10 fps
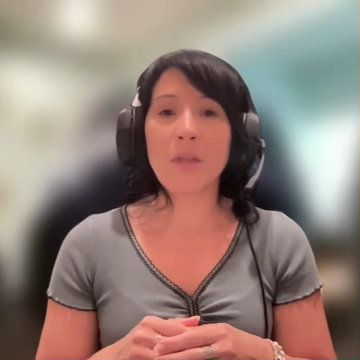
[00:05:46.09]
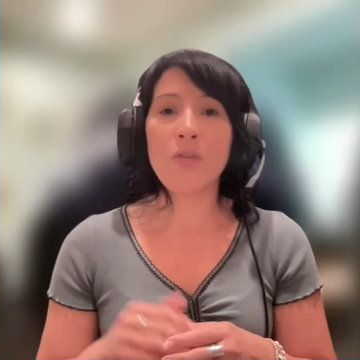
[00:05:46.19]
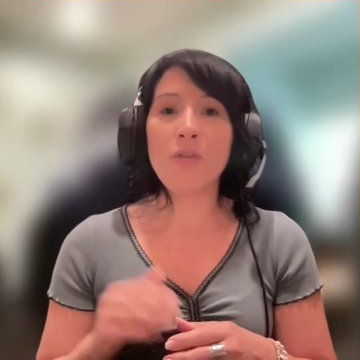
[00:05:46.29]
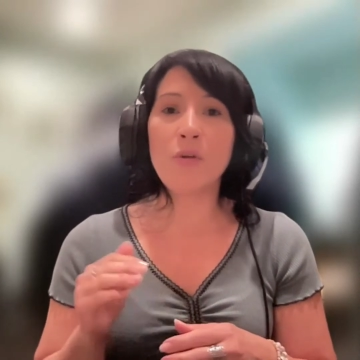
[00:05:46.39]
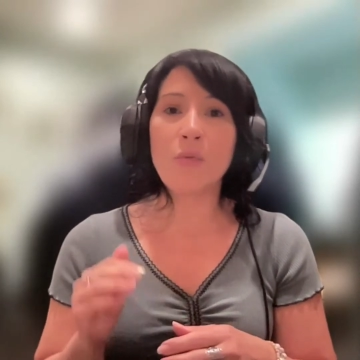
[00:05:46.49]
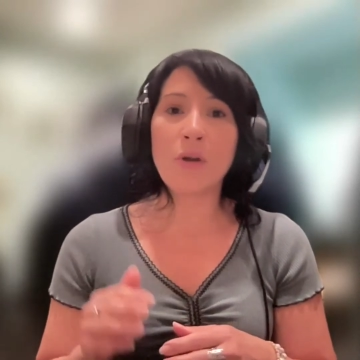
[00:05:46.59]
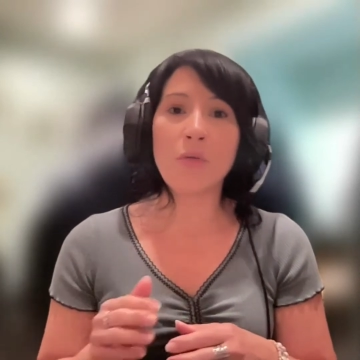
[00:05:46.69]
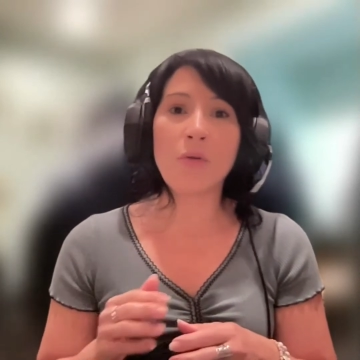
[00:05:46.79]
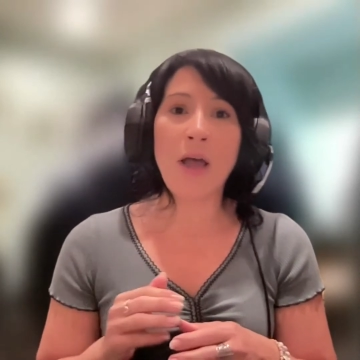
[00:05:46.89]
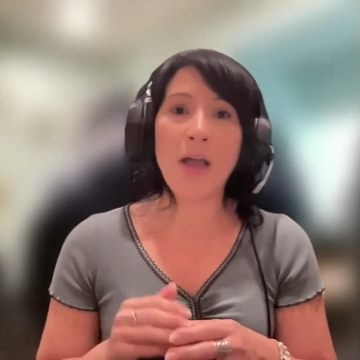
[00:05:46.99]
your
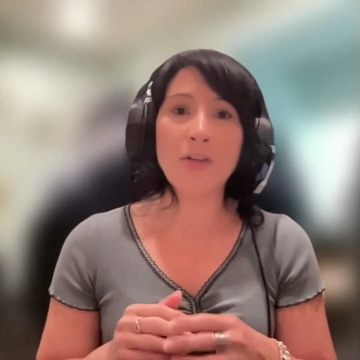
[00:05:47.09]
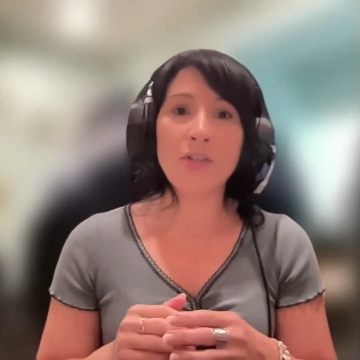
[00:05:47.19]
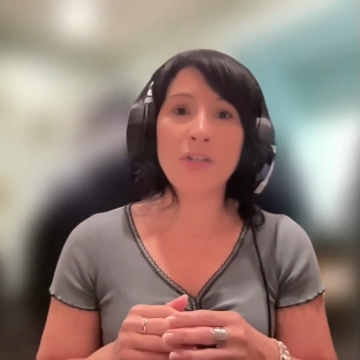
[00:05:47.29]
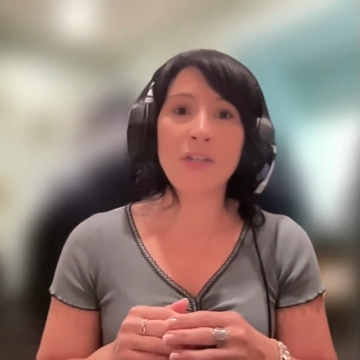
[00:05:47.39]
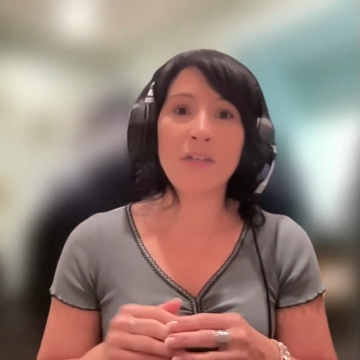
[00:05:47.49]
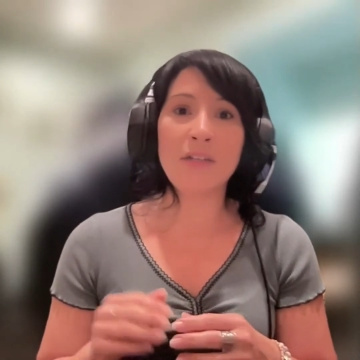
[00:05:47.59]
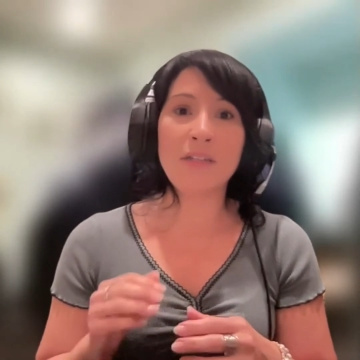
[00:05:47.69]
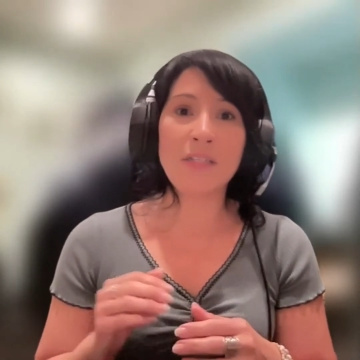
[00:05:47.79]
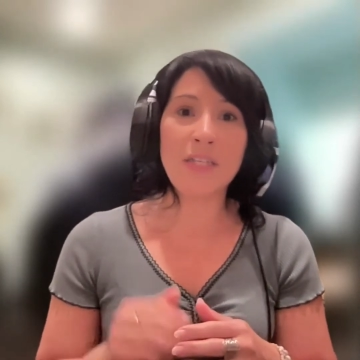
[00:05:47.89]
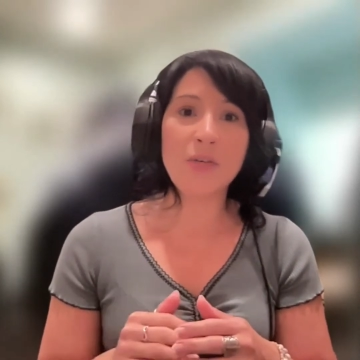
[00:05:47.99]
work will actually
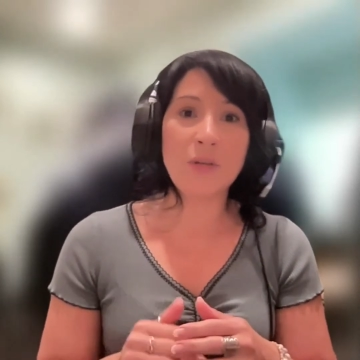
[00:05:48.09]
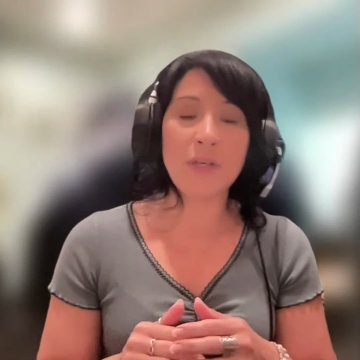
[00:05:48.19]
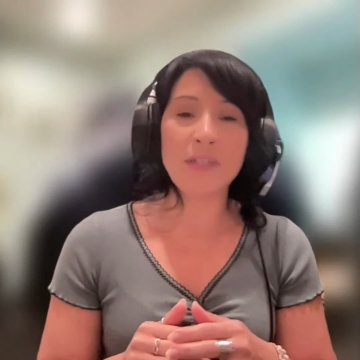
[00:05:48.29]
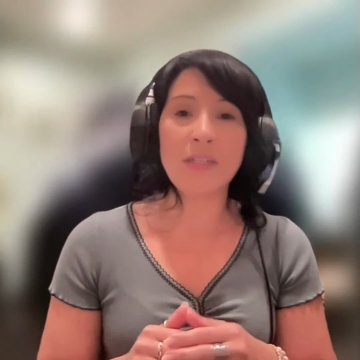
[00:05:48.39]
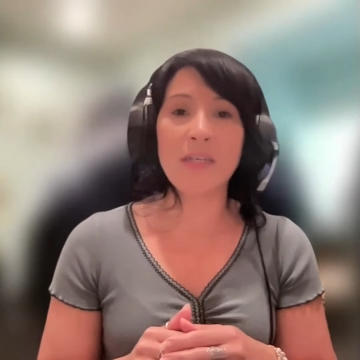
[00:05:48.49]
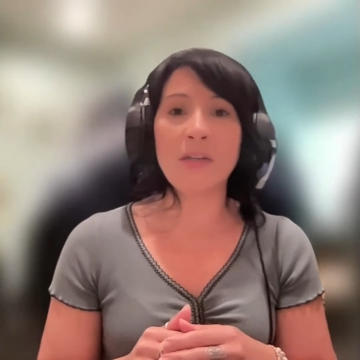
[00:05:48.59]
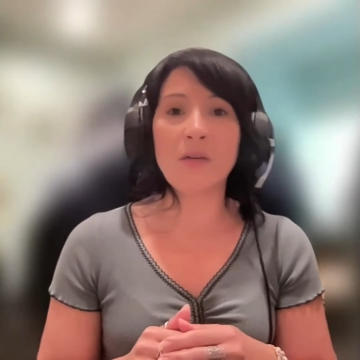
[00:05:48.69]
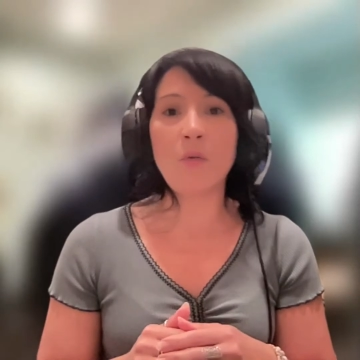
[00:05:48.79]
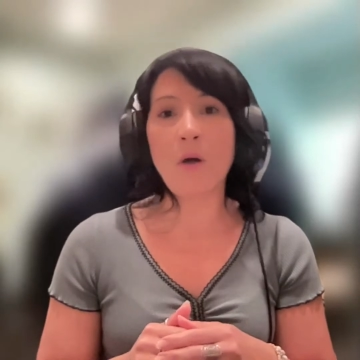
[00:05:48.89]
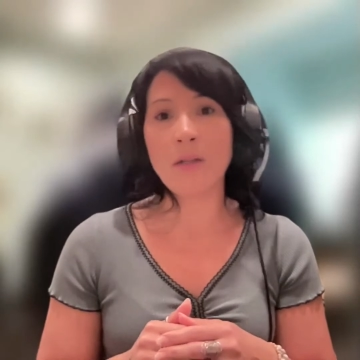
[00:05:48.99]
decrease in
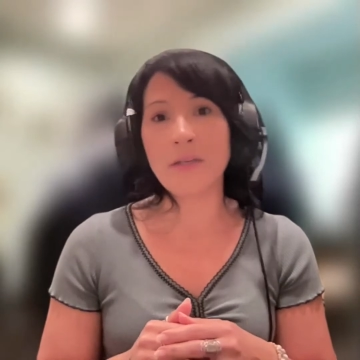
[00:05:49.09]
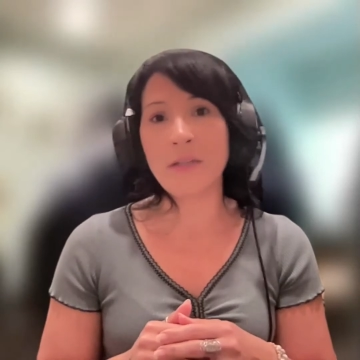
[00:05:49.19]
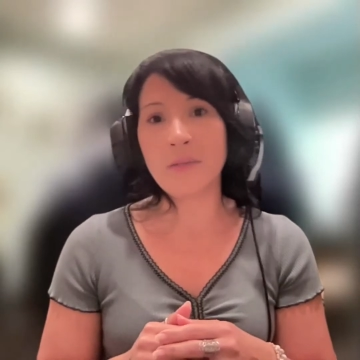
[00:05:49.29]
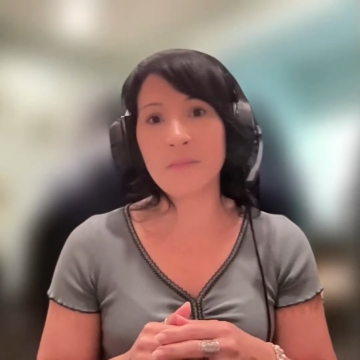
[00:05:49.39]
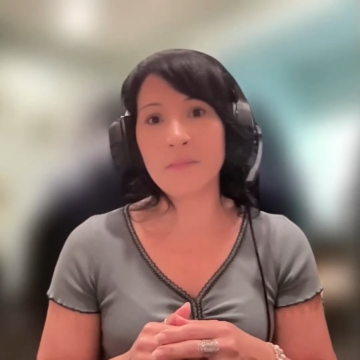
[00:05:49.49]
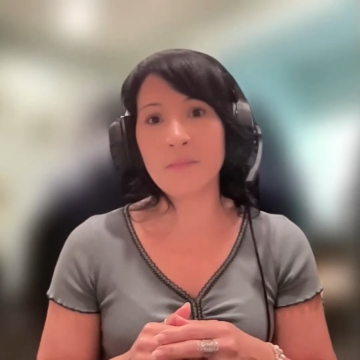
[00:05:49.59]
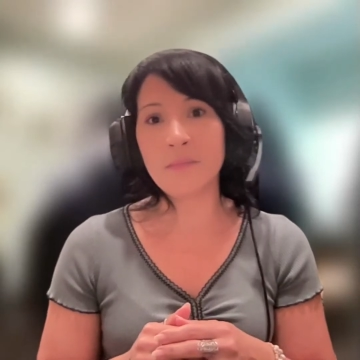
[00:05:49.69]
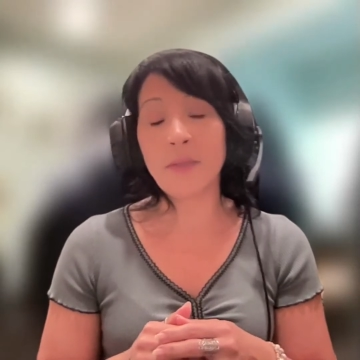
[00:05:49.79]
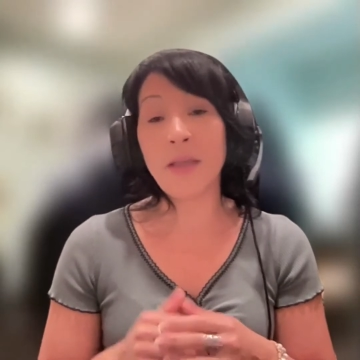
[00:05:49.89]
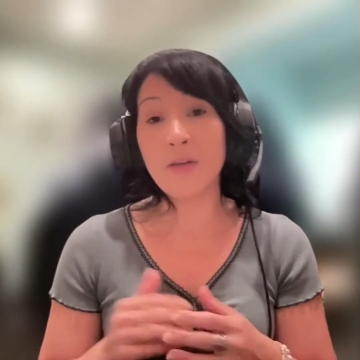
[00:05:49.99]
quality
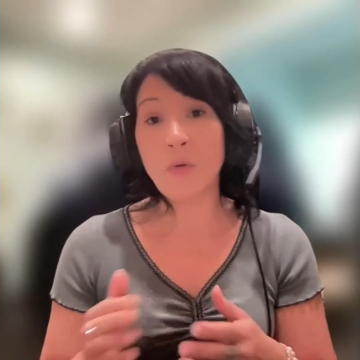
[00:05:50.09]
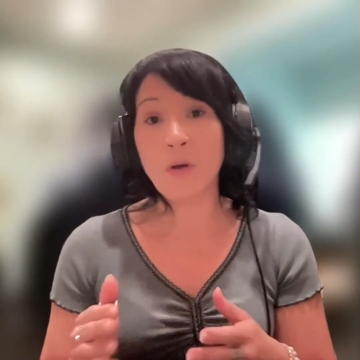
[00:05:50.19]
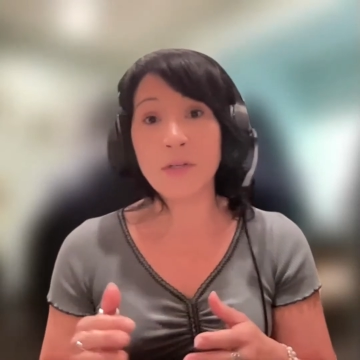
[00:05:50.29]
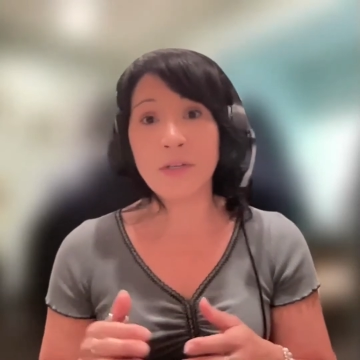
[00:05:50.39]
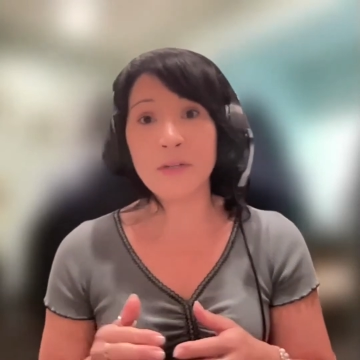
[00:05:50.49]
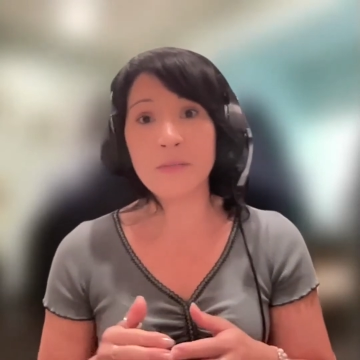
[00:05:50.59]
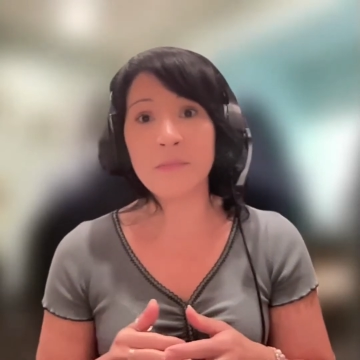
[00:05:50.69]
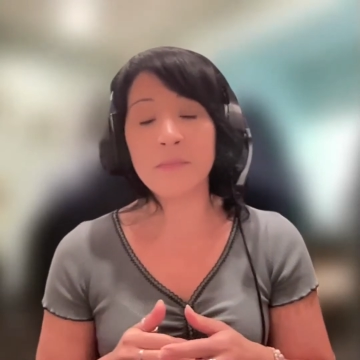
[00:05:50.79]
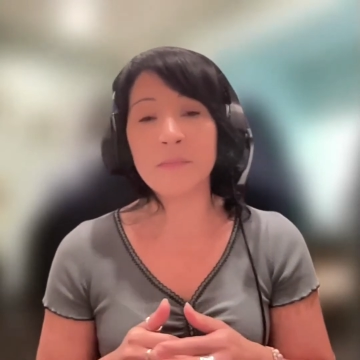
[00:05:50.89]
and quantity.